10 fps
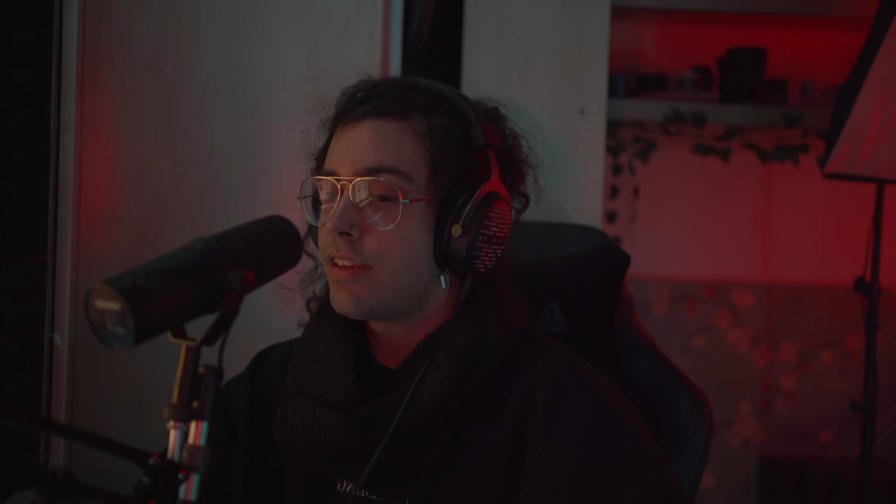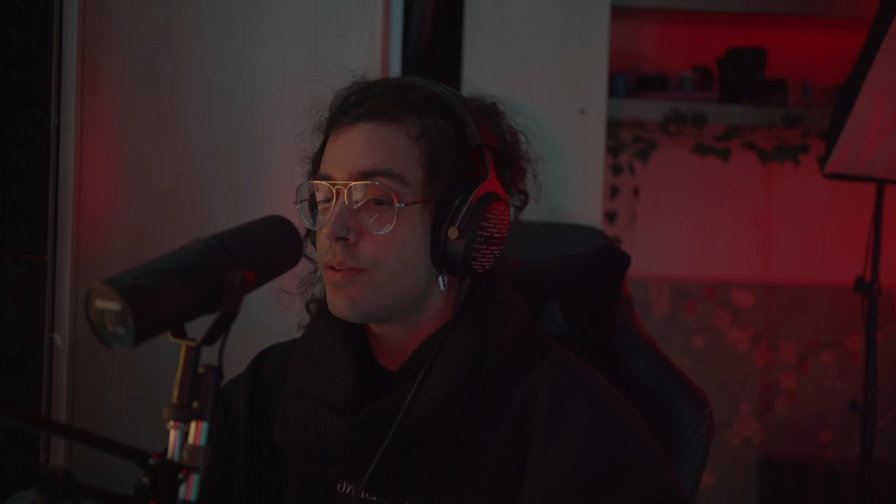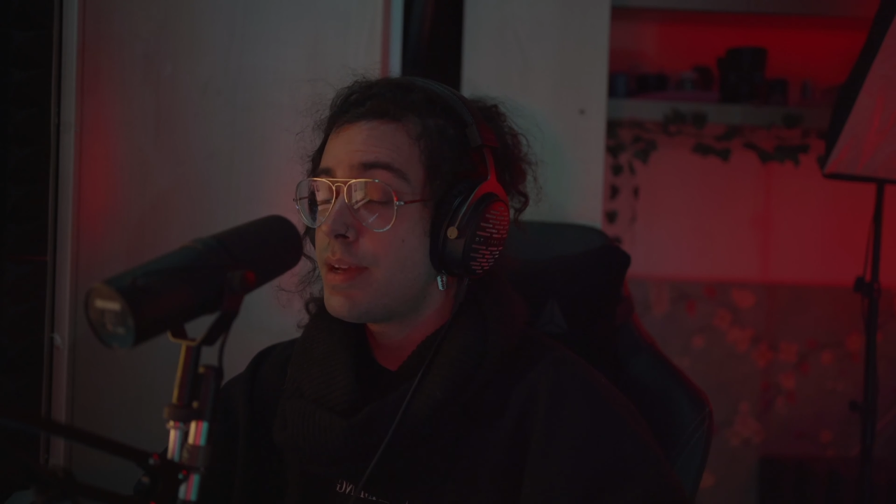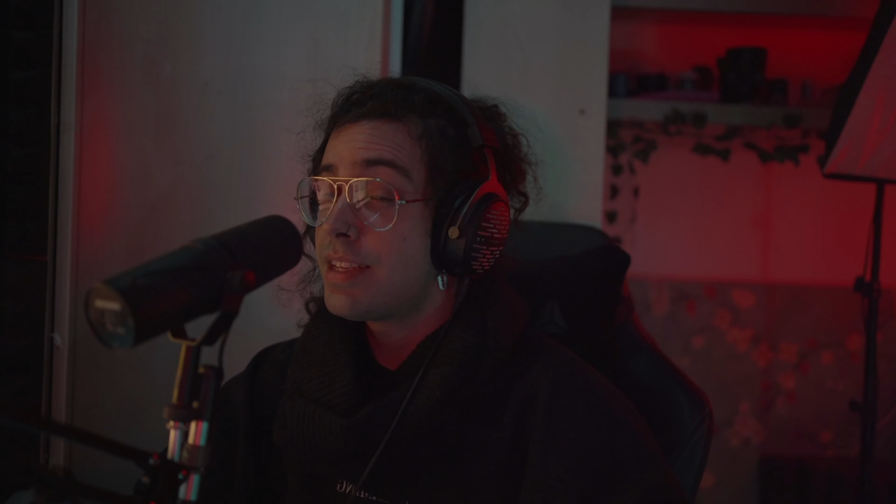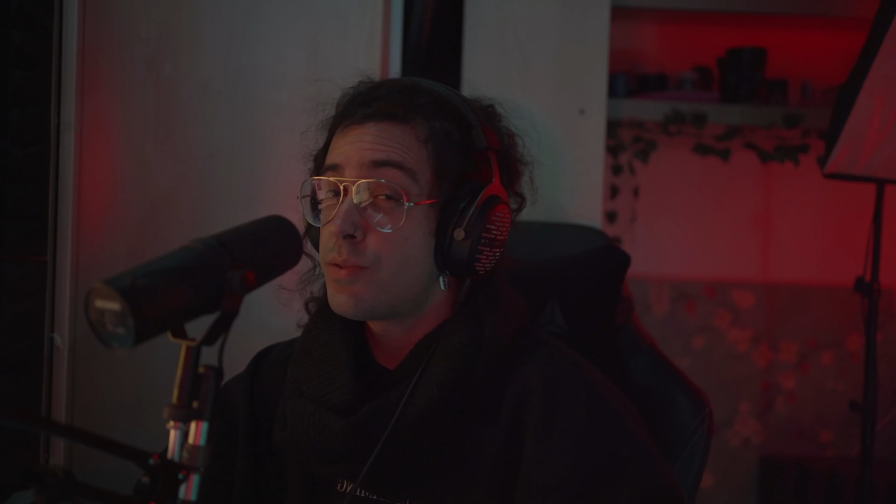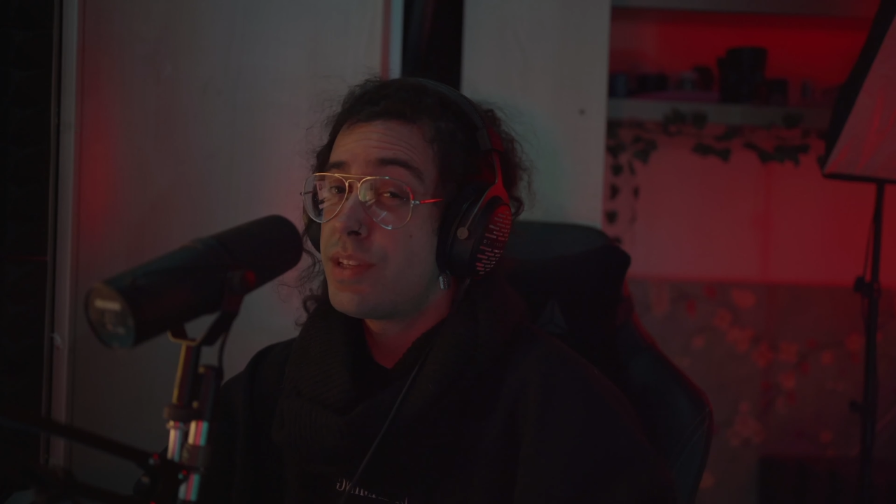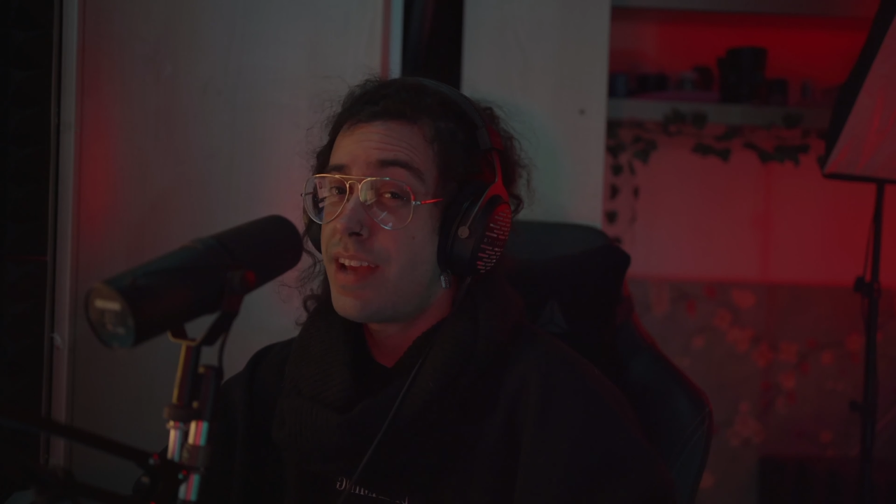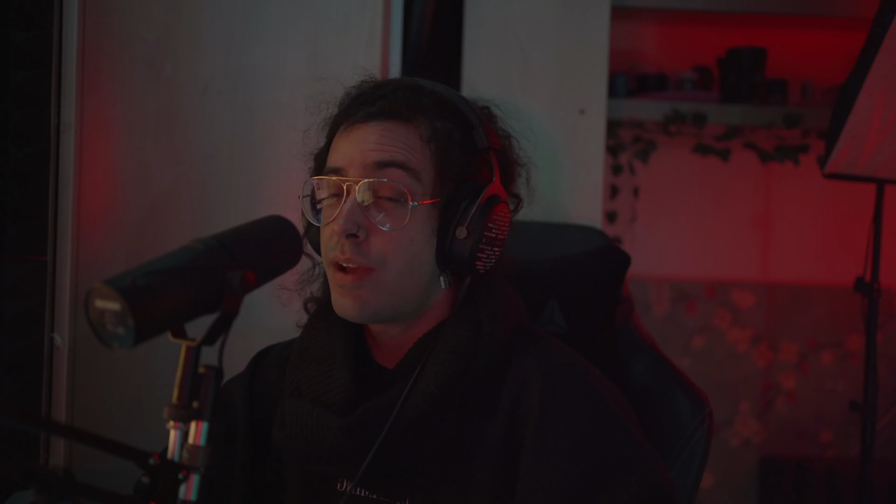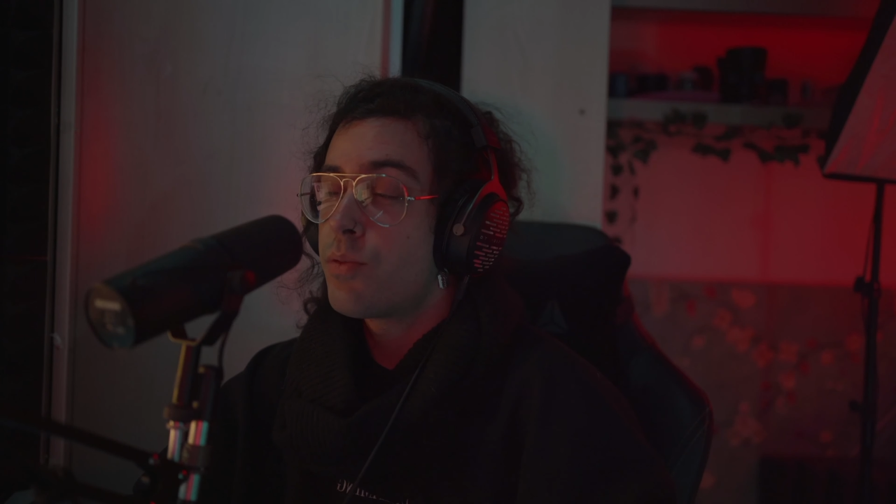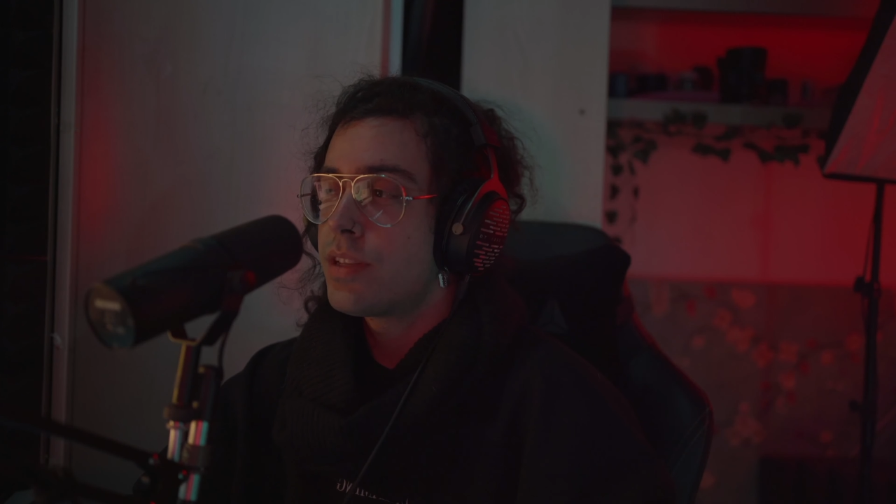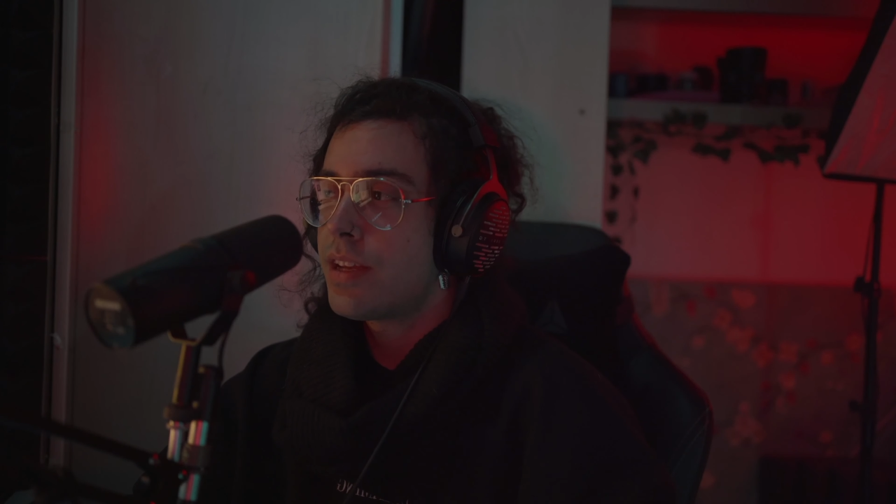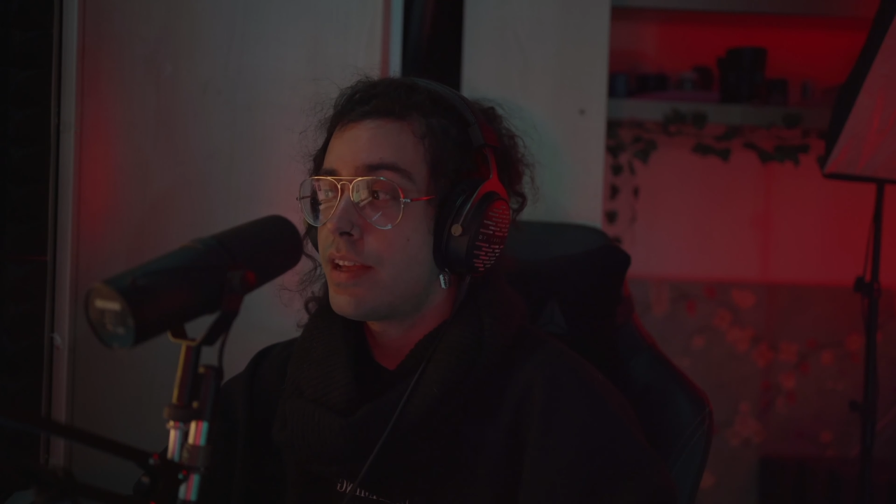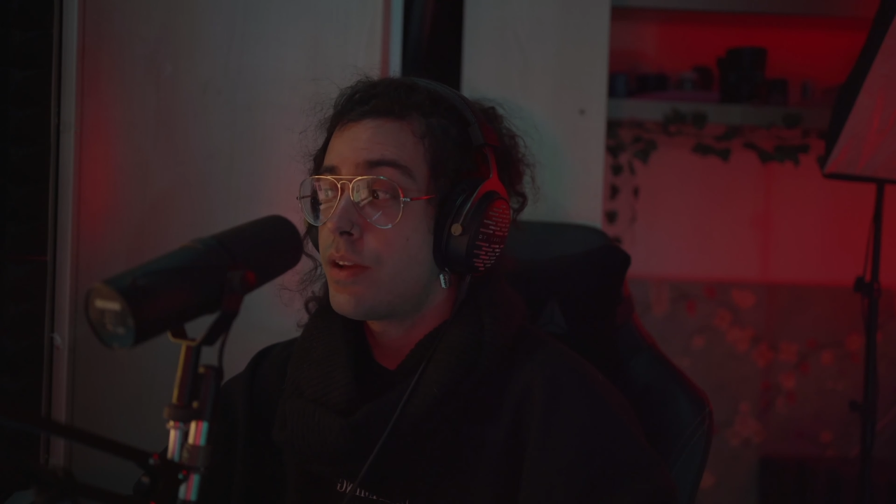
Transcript: Cubase, which I